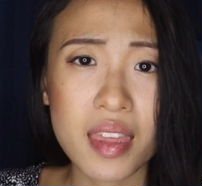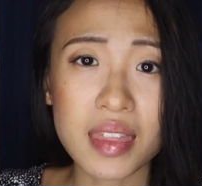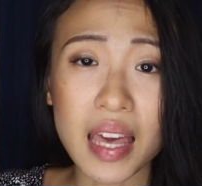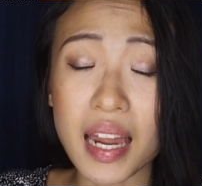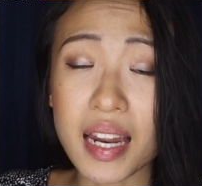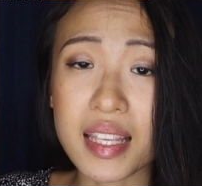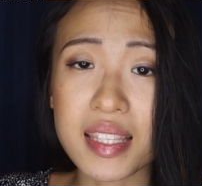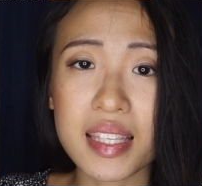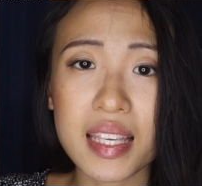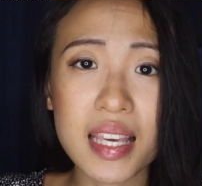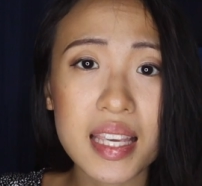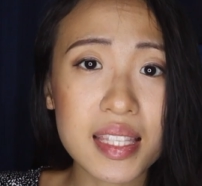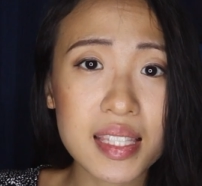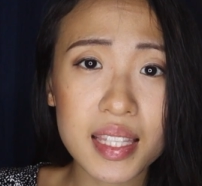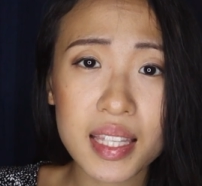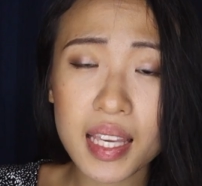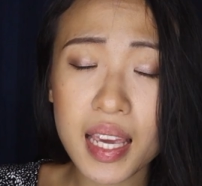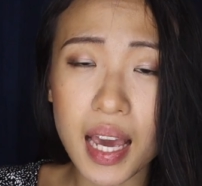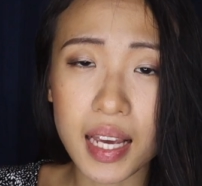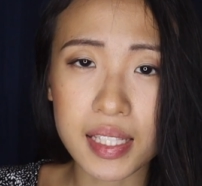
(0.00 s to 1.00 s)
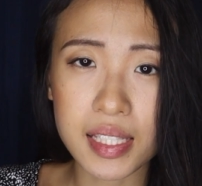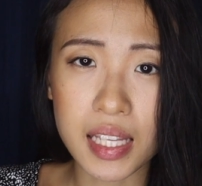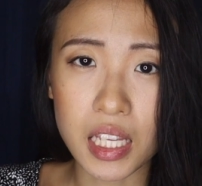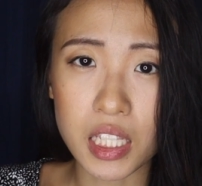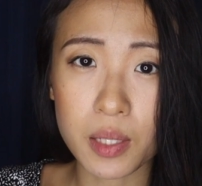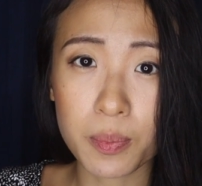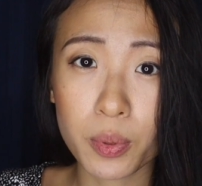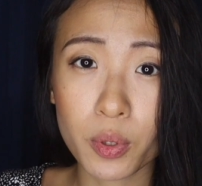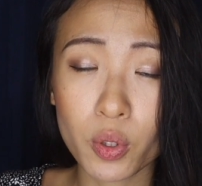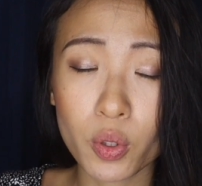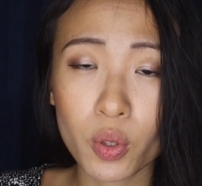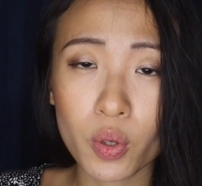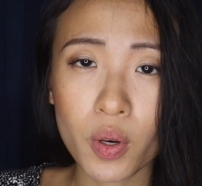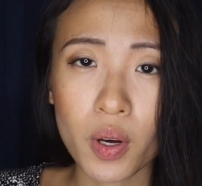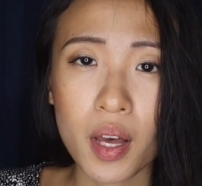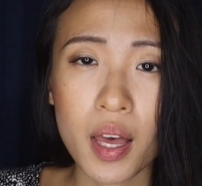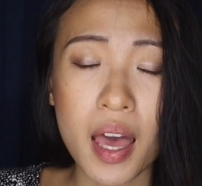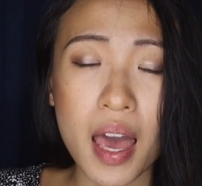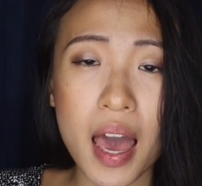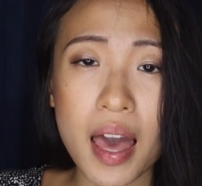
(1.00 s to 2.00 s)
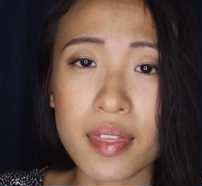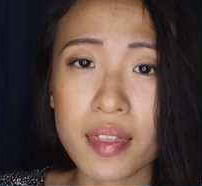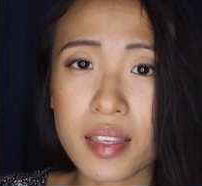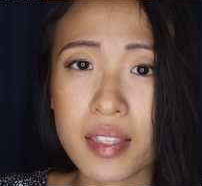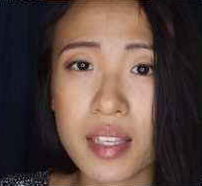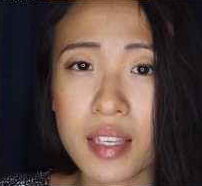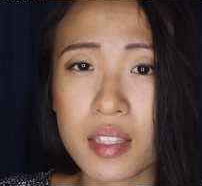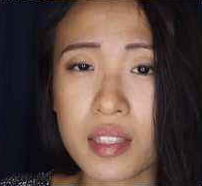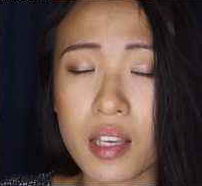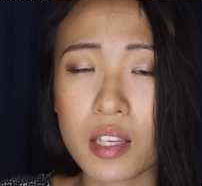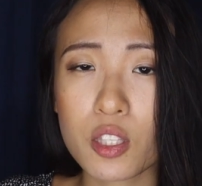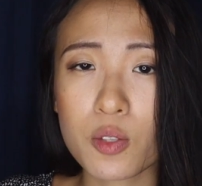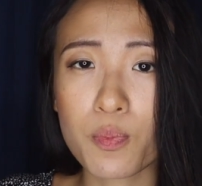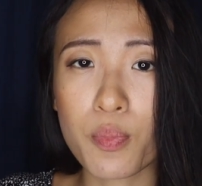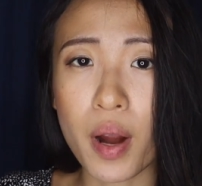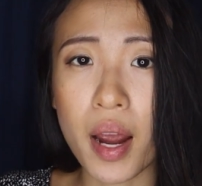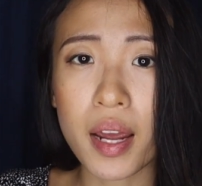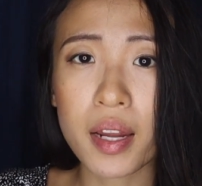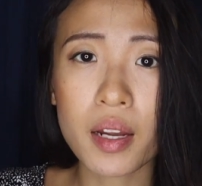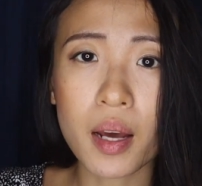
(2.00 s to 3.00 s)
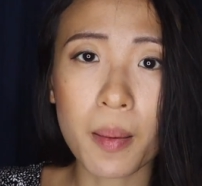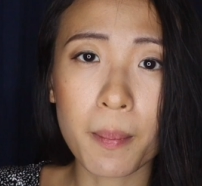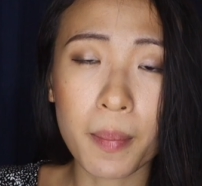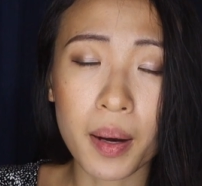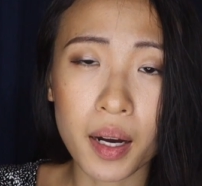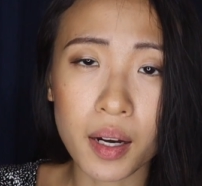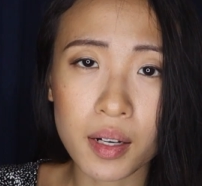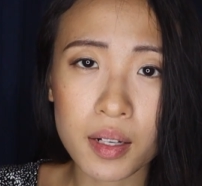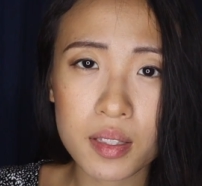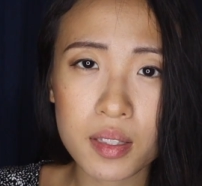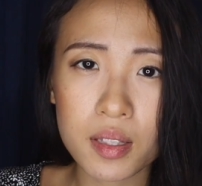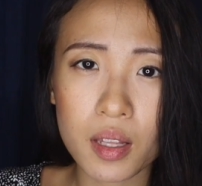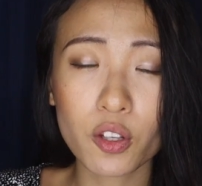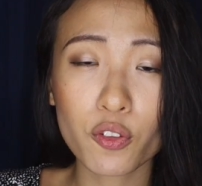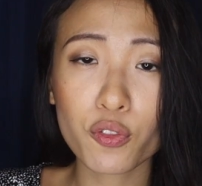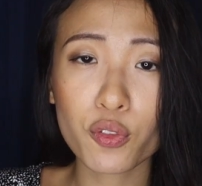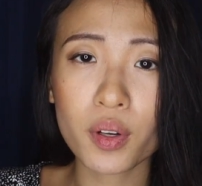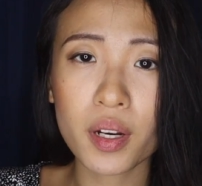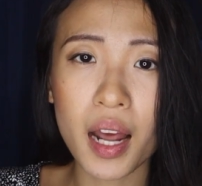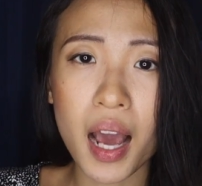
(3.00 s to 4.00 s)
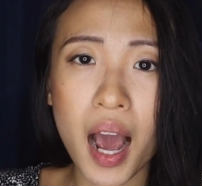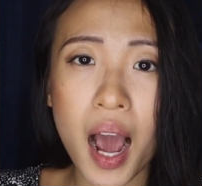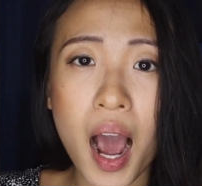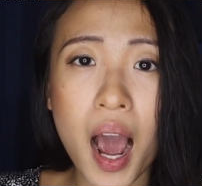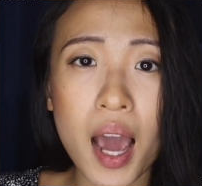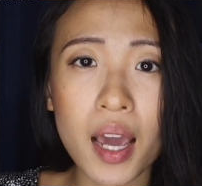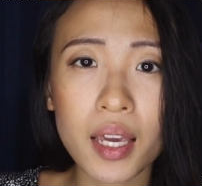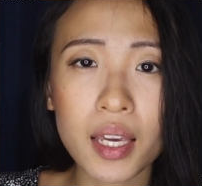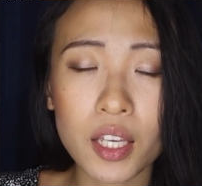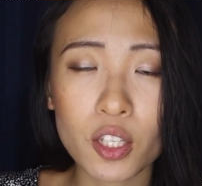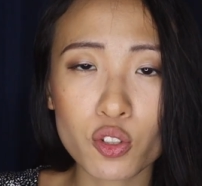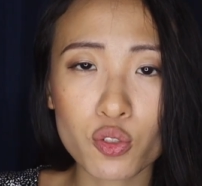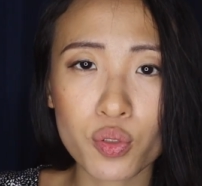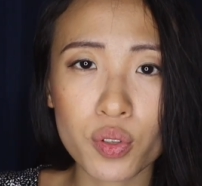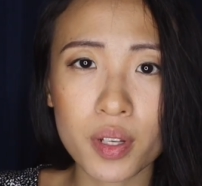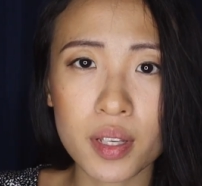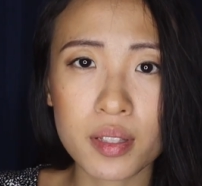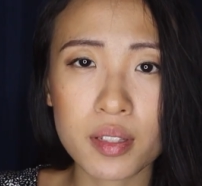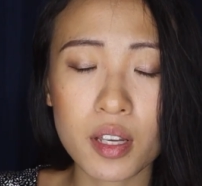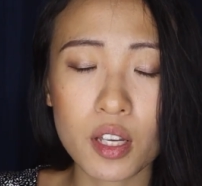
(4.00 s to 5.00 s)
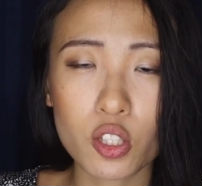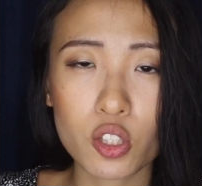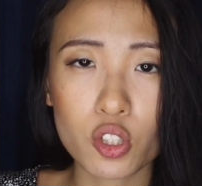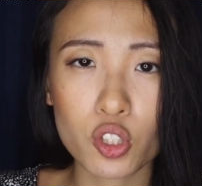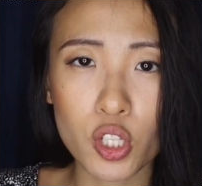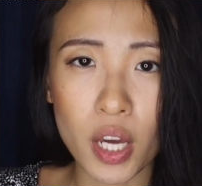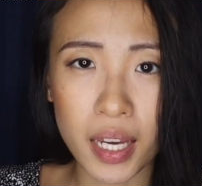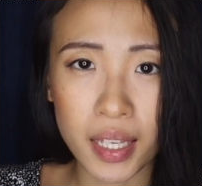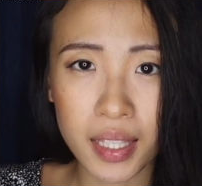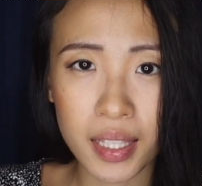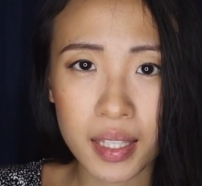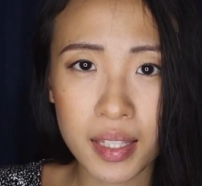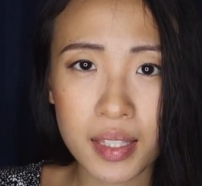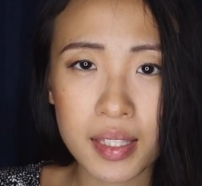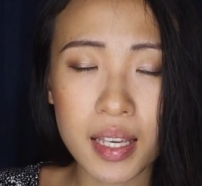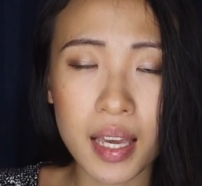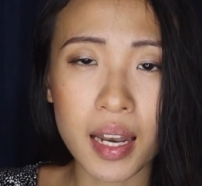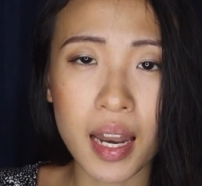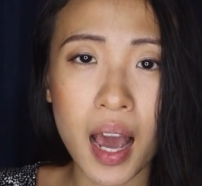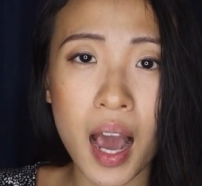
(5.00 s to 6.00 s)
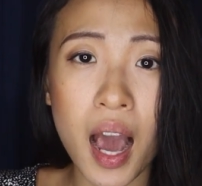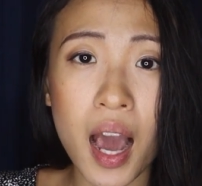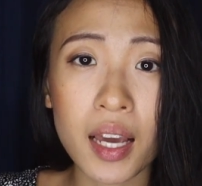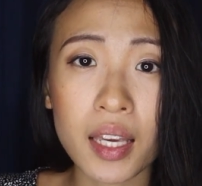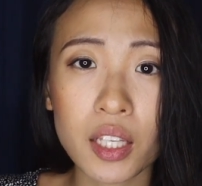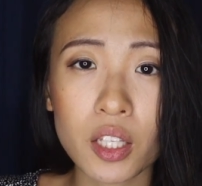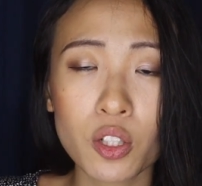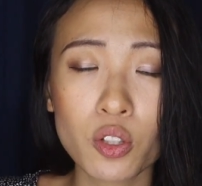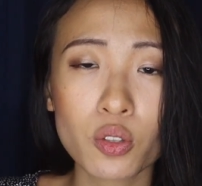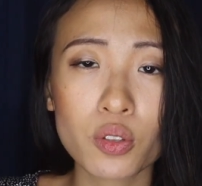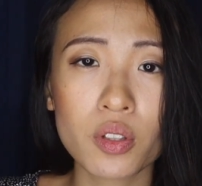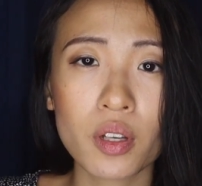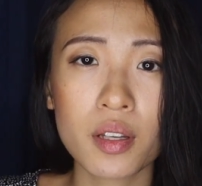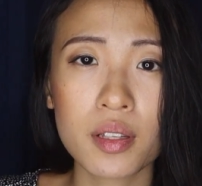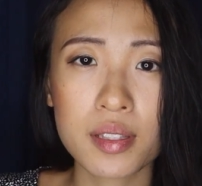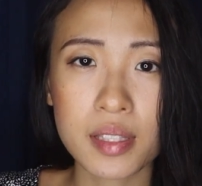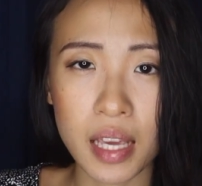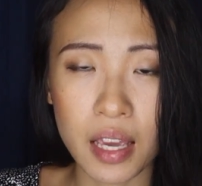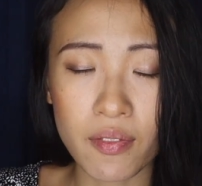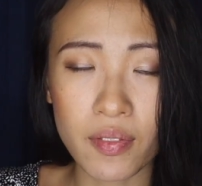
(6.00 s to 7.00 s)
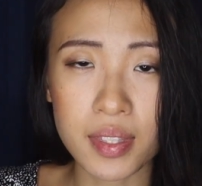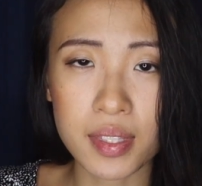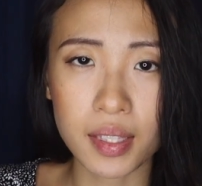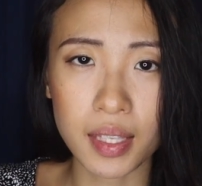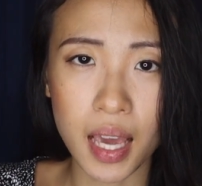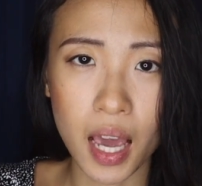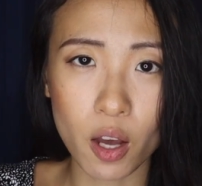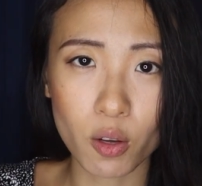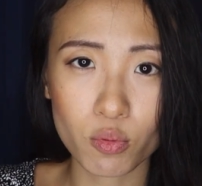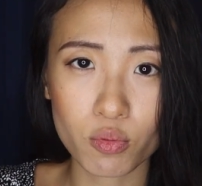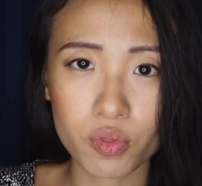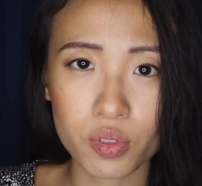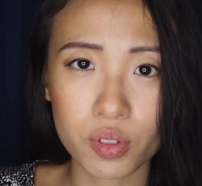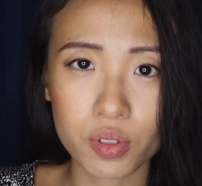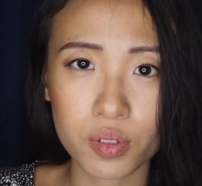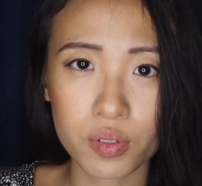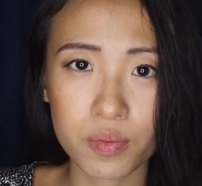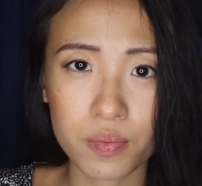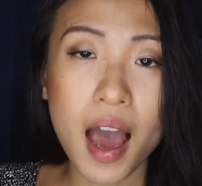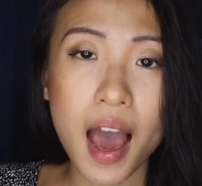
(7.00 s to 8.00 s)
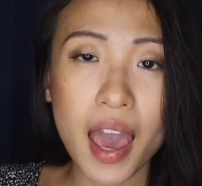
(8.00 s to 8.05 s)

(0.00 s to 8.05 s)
That is easily accessible, and this is spread amongst different high interest checkings and high yield savings accounts.